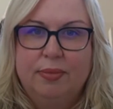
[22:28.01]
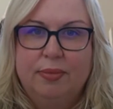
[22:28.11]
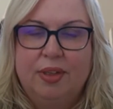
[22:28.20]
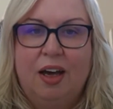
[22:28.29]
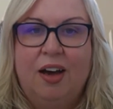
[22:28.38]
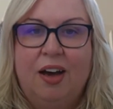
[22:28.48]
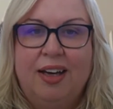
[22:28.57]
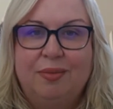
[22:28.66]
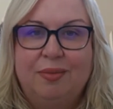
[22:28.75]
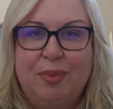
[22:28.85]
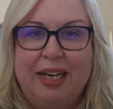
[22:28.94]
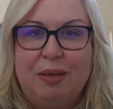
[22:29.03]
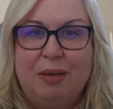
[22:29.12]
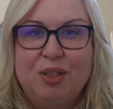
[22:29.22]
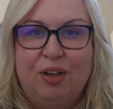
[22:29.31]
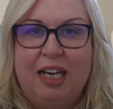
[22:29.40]
Hi, my
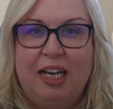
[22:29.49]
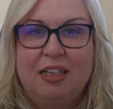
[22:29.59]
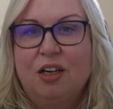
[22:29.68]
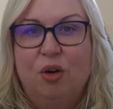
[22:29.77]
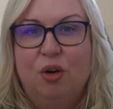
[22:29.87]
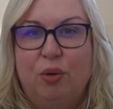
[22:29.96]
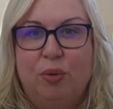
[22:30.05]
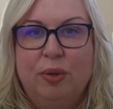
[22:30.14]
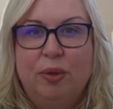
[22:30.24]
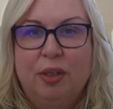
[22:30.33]
name's Colette Huckle.